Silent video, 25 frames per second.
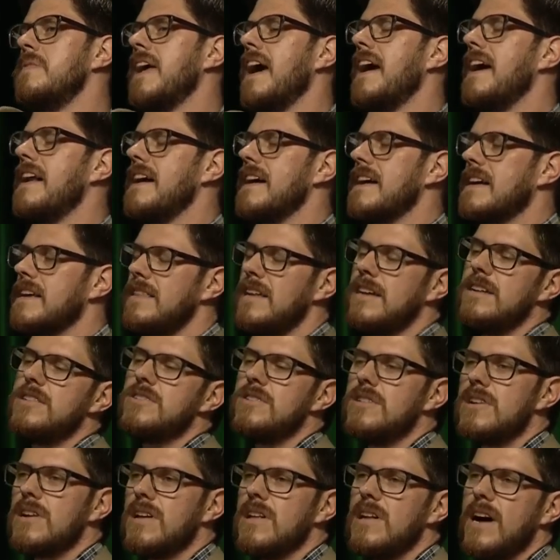And I can then
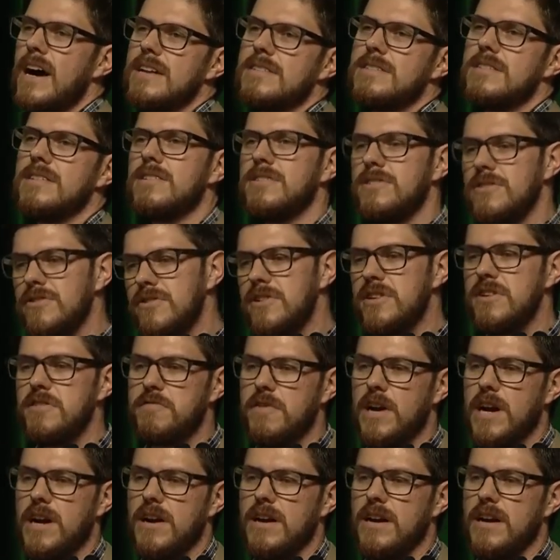do a classic
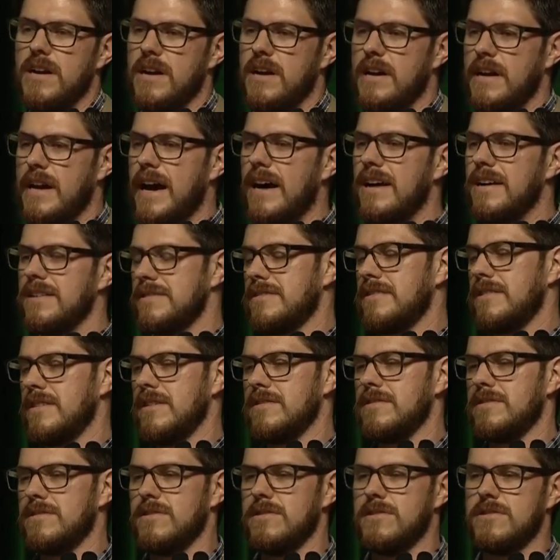univariate
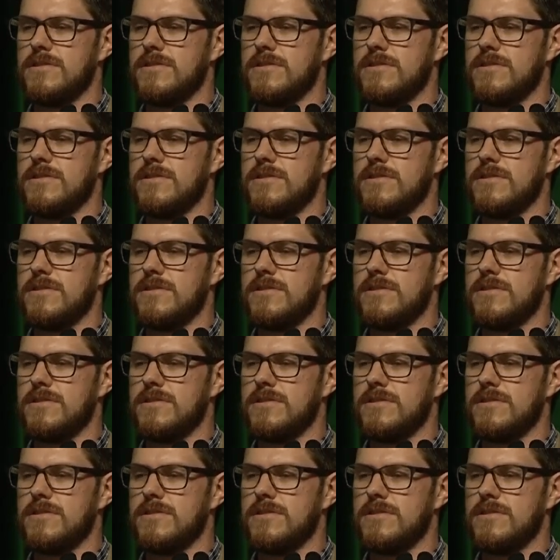analysis.